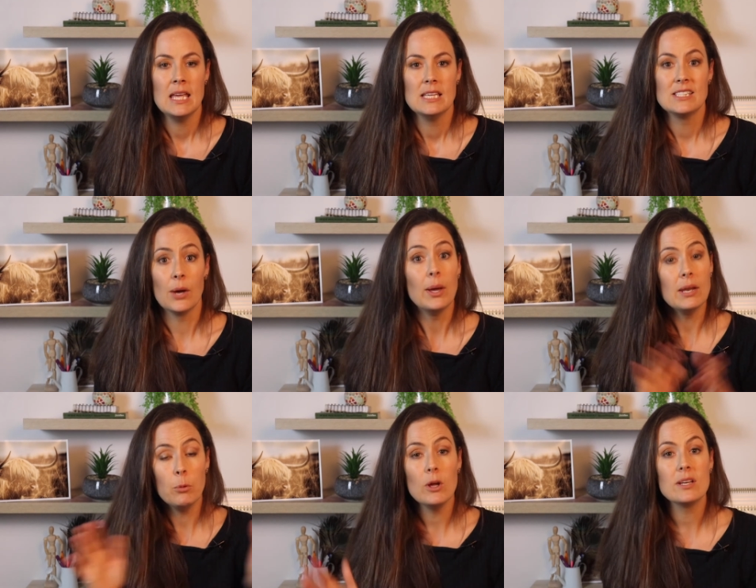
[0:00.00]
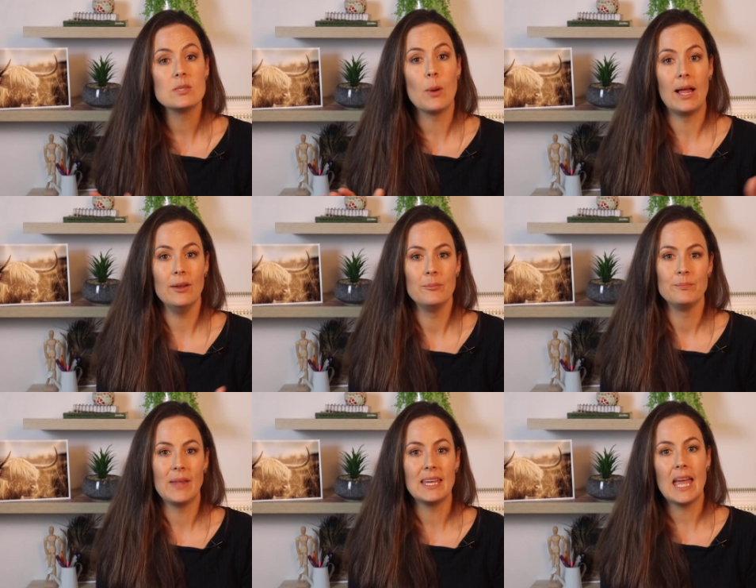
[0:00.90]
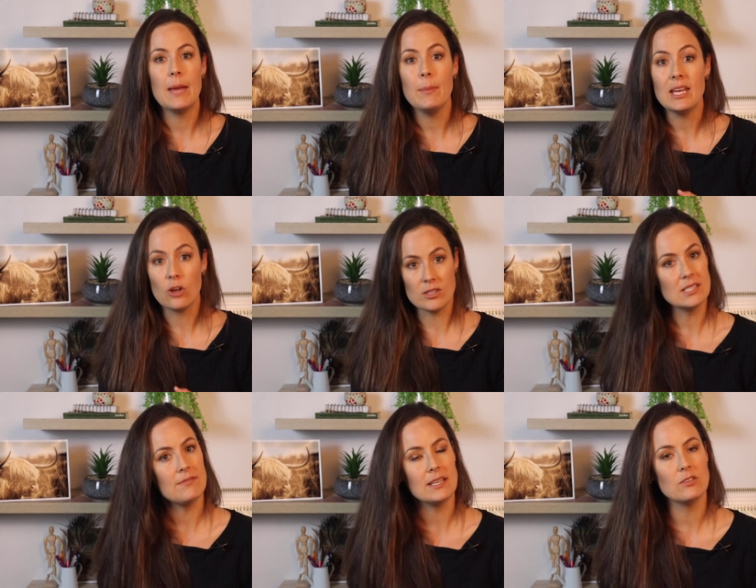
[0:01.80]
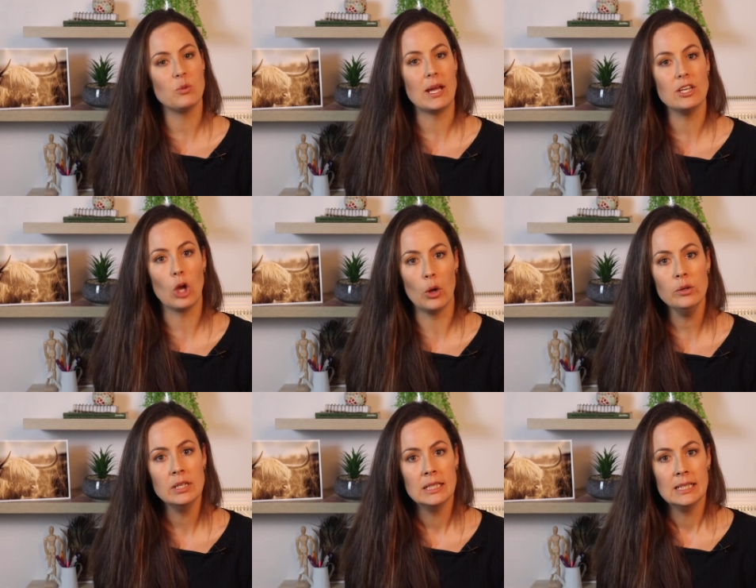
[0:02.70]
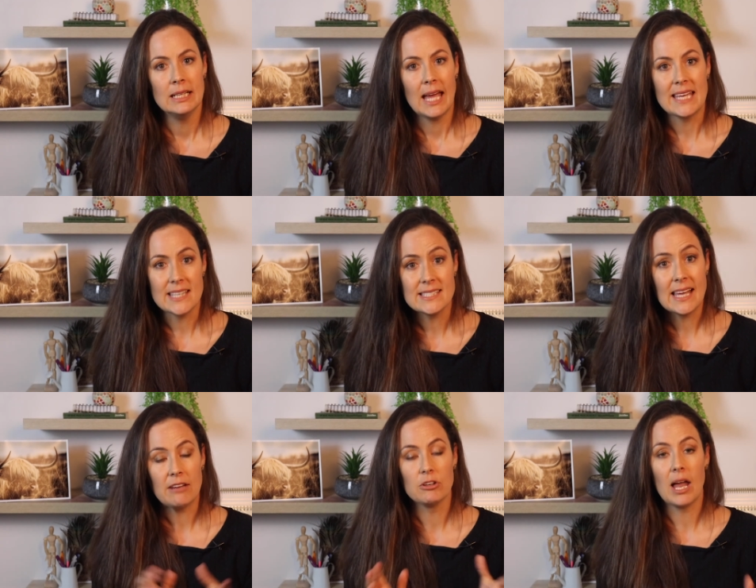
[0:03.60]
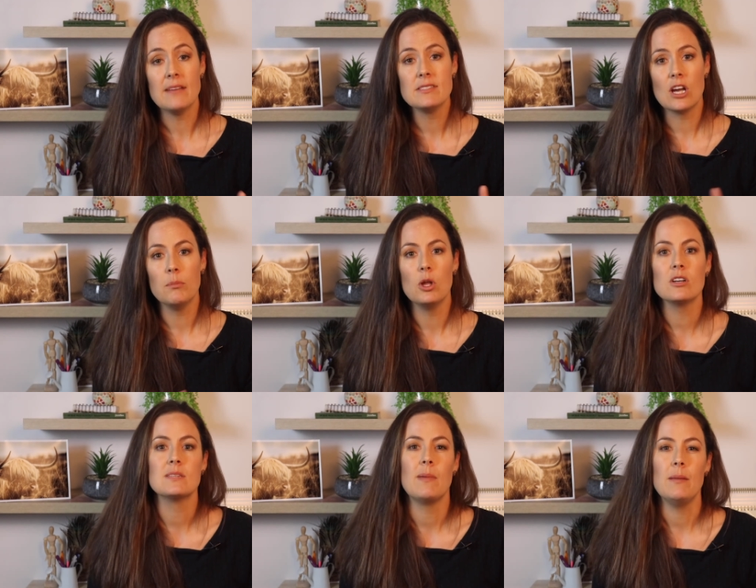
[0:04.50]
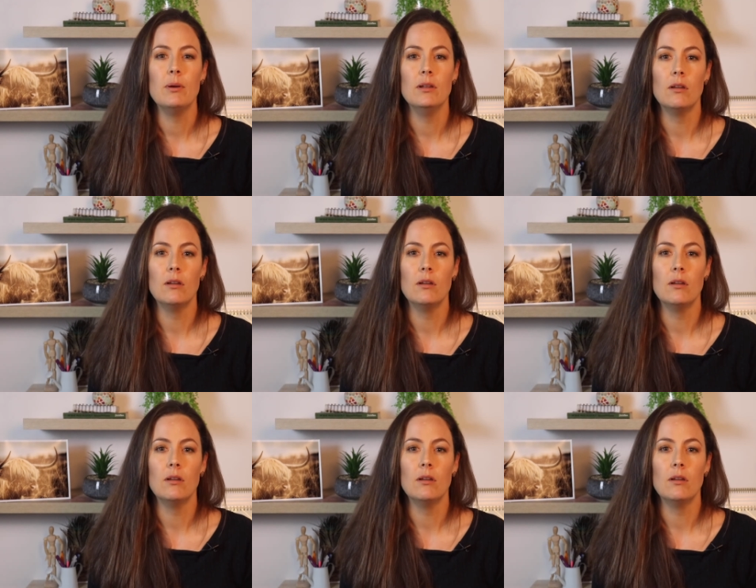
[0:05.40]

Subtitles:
So it works well. It can be a cost-effective way to go. As I say, on lifestyle blocks, people